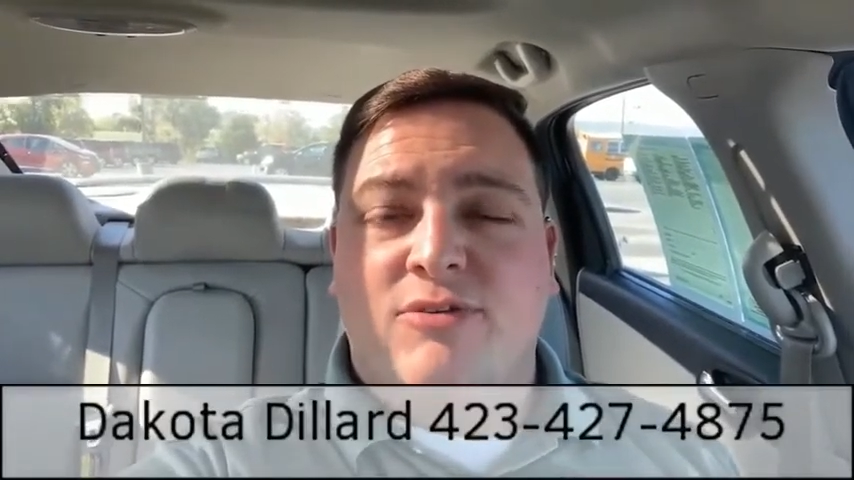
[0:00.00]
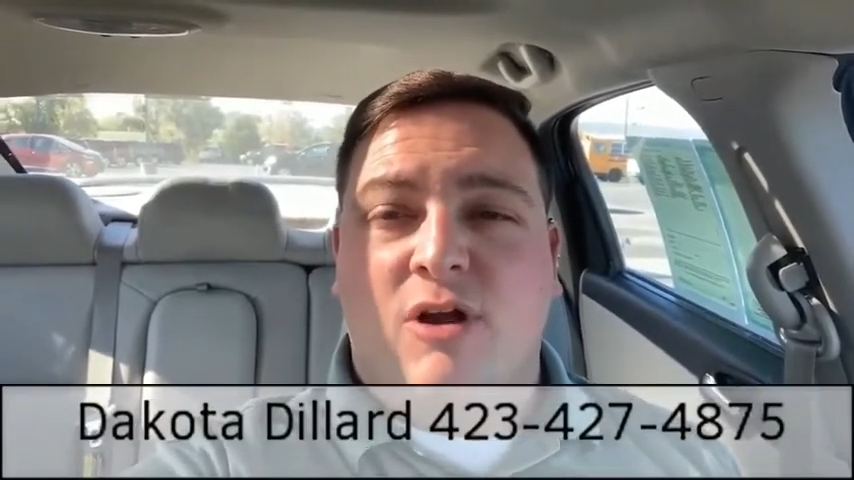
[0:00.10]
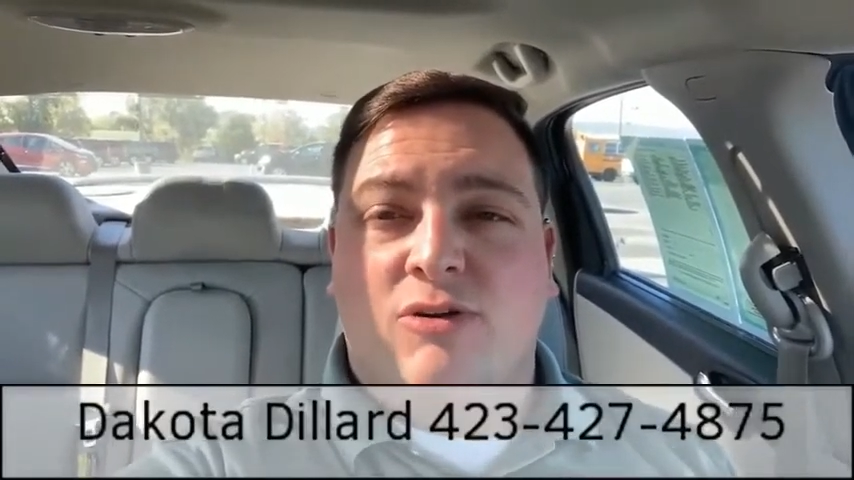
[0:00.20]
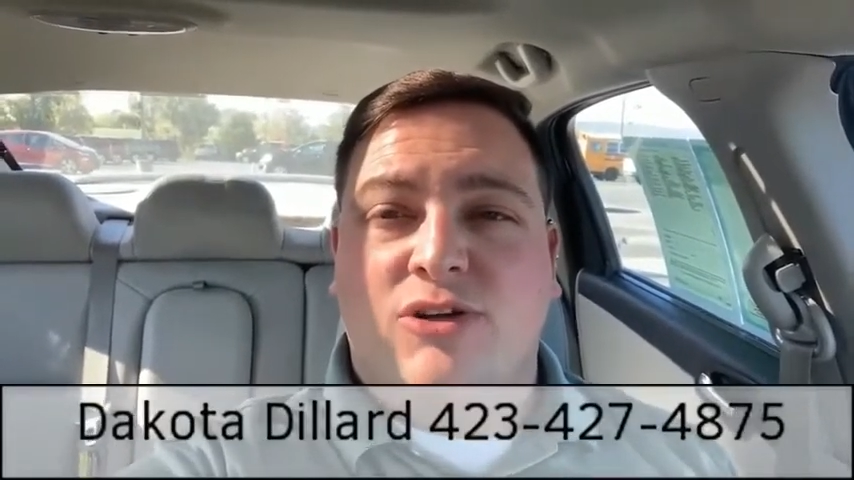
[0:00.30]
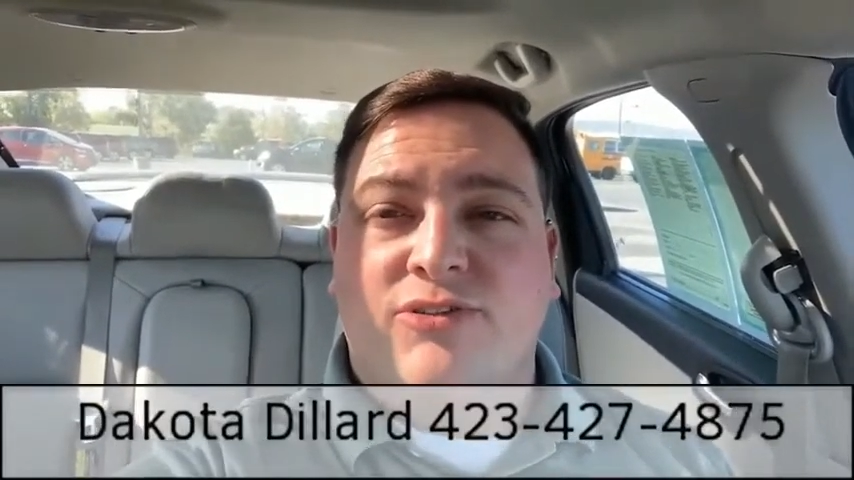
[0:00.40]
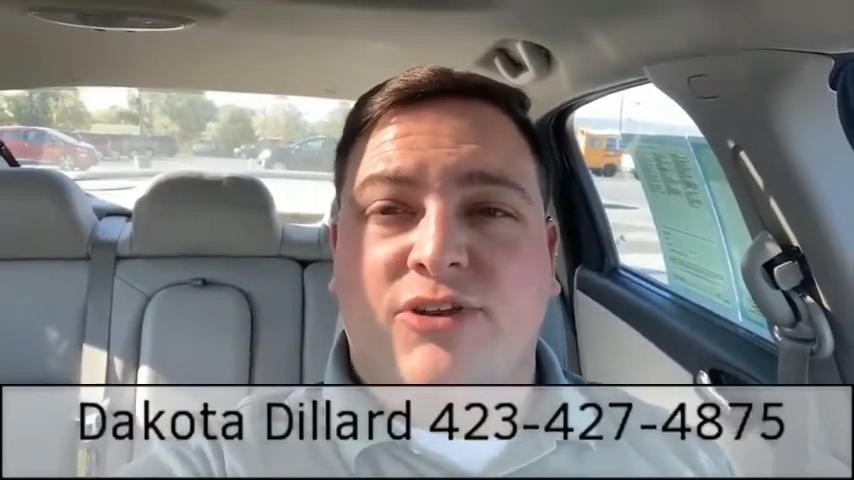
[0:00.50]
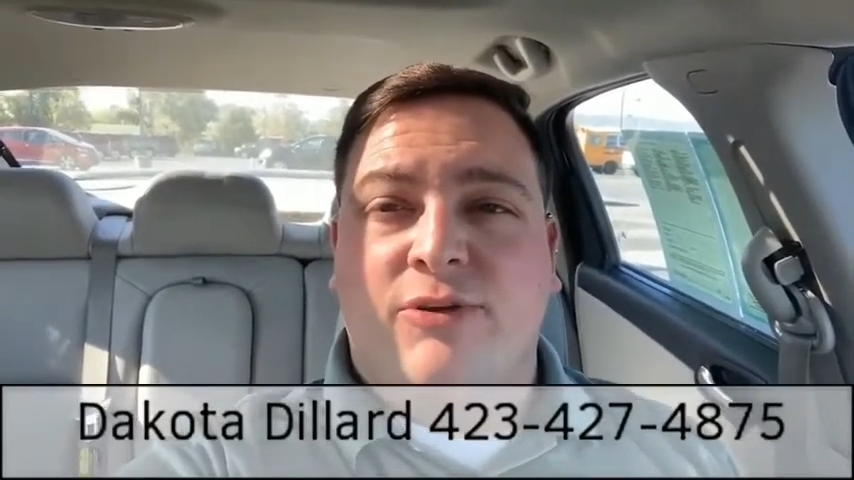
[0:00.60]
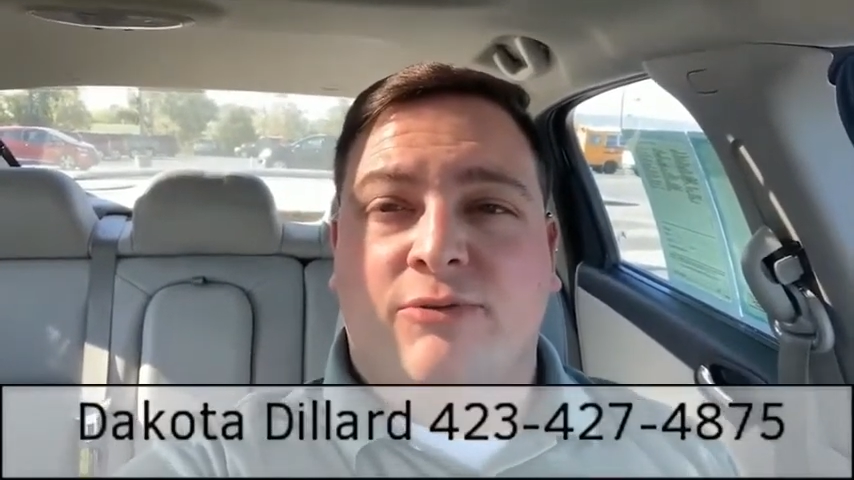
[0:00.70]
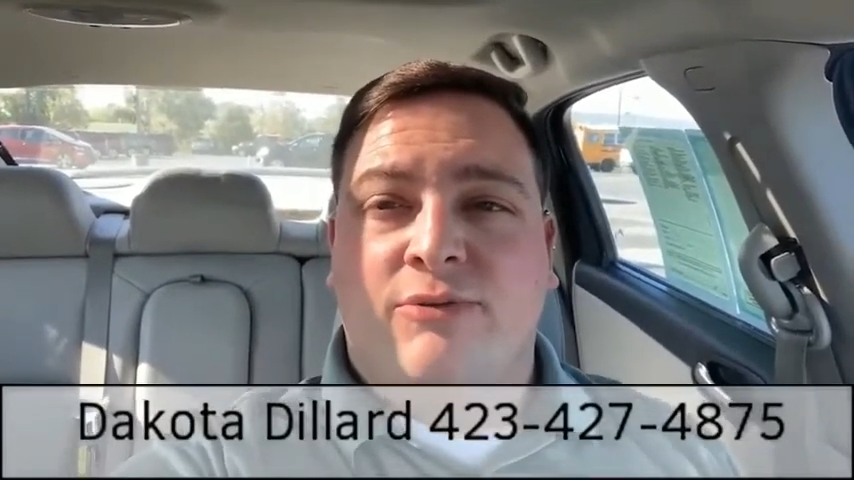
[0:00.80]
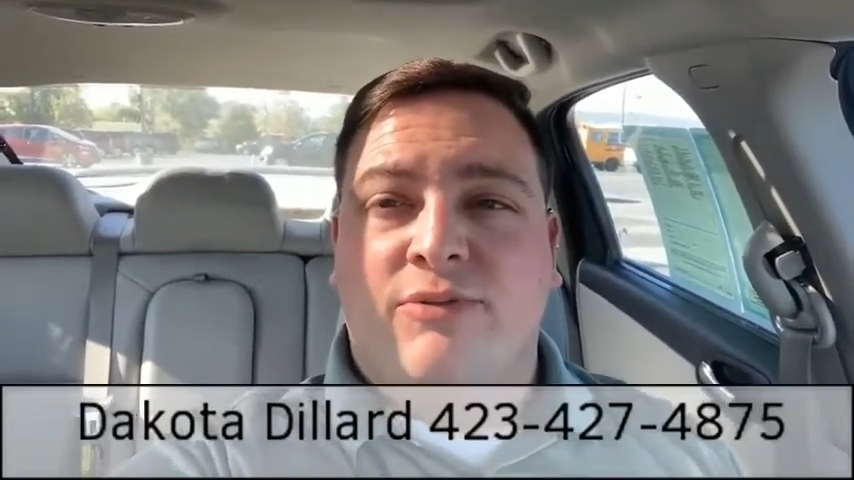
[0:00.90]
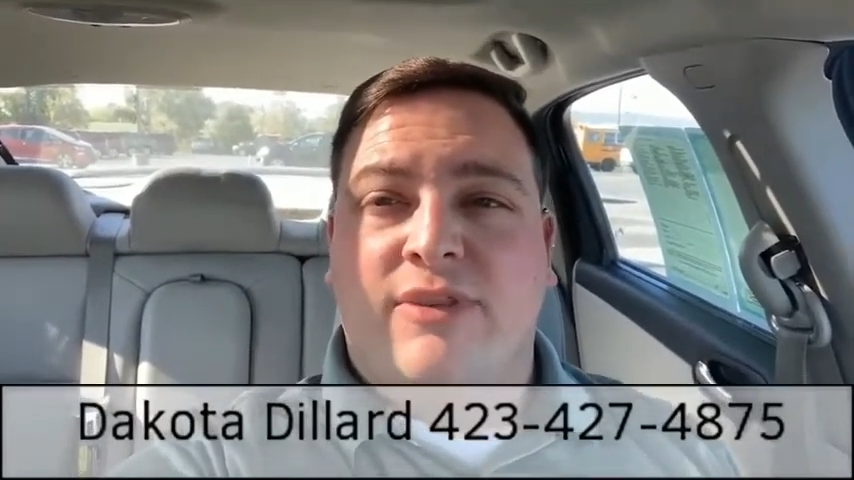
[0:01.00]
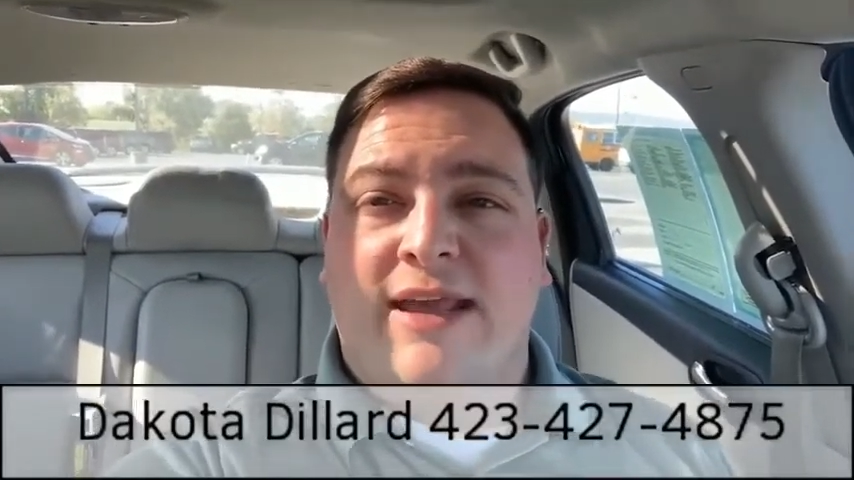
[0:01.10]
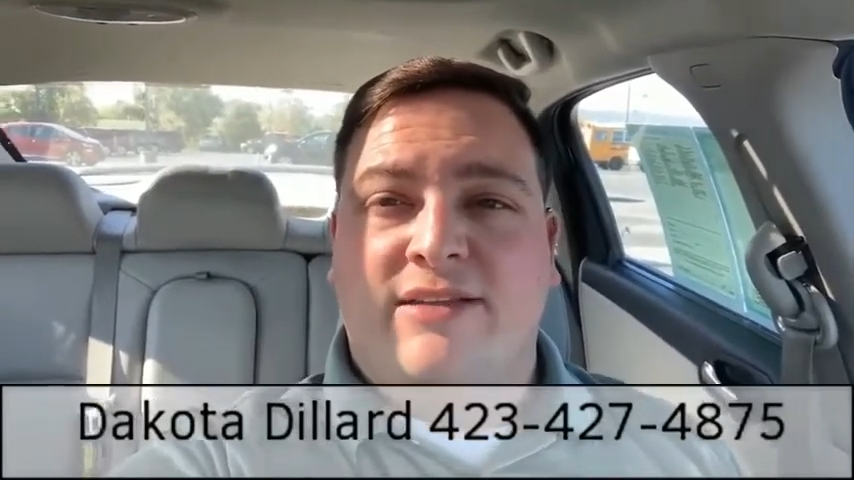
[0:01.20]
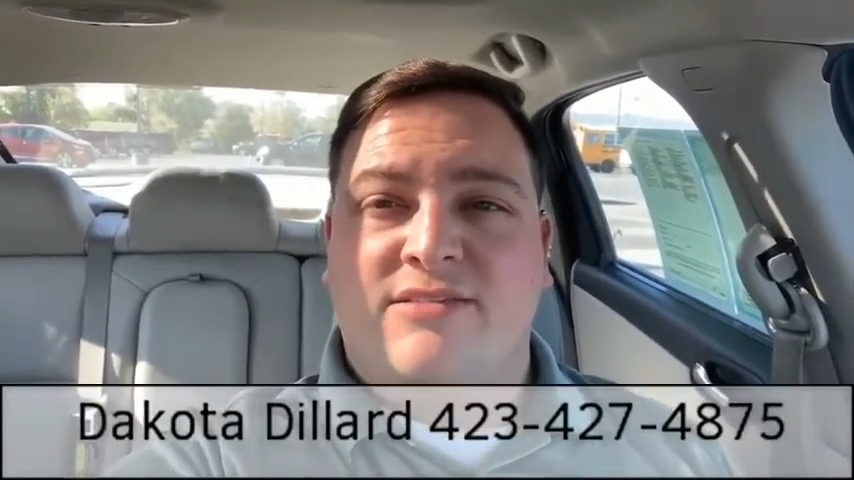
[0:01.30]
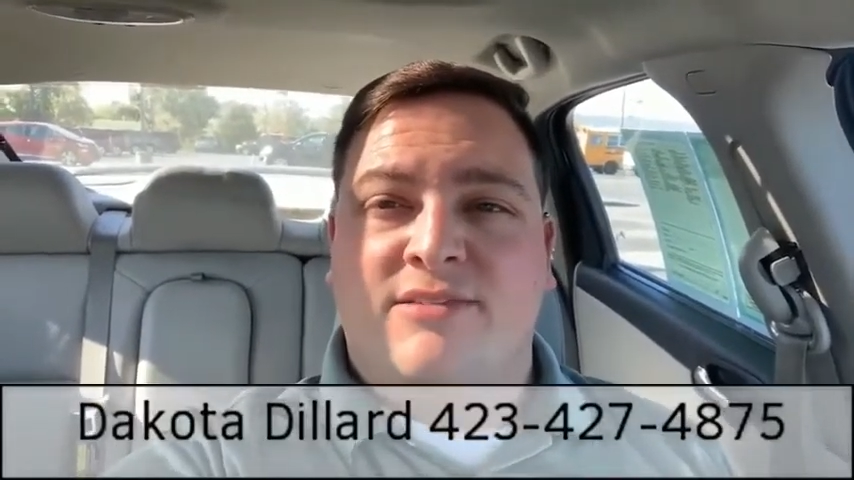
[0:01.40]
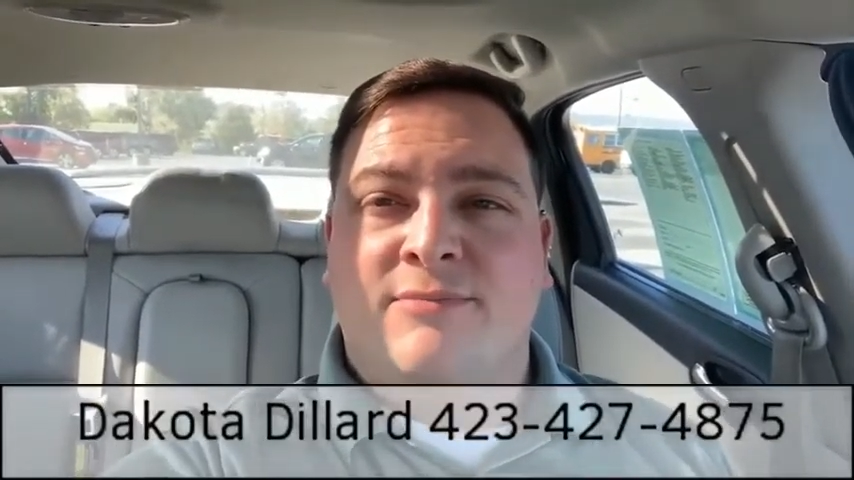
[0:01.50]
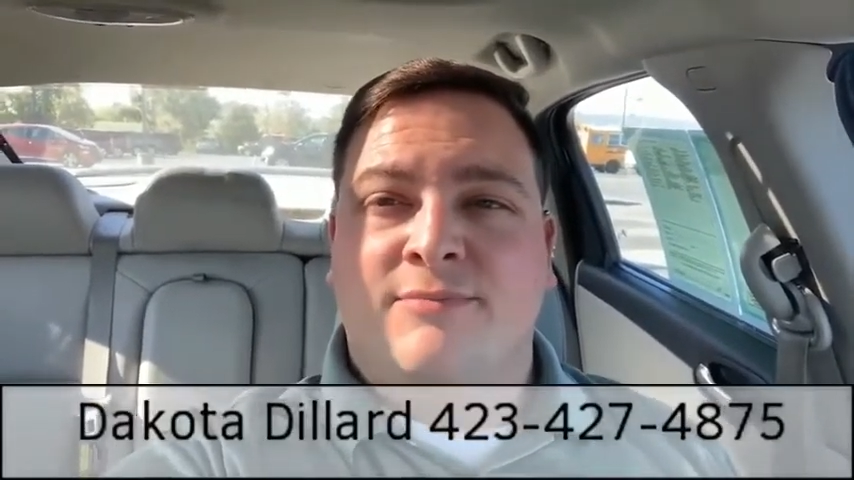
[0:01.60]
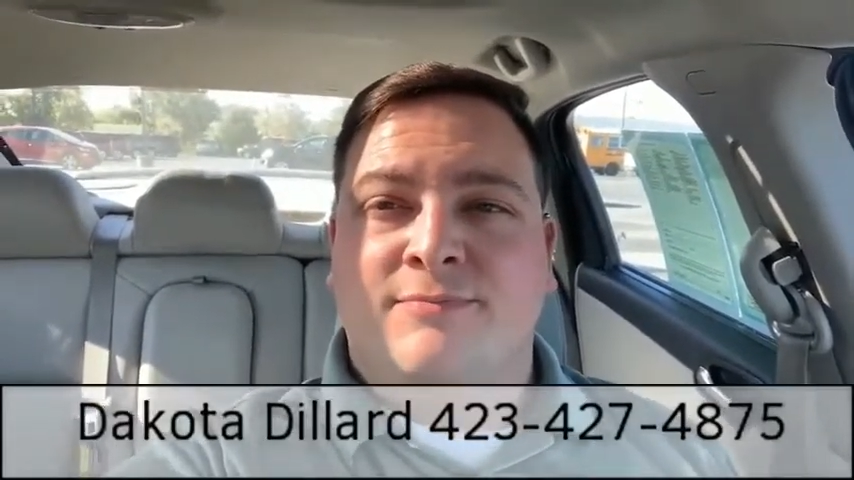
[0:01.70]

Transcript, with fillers: Talk to you soon. Thanks.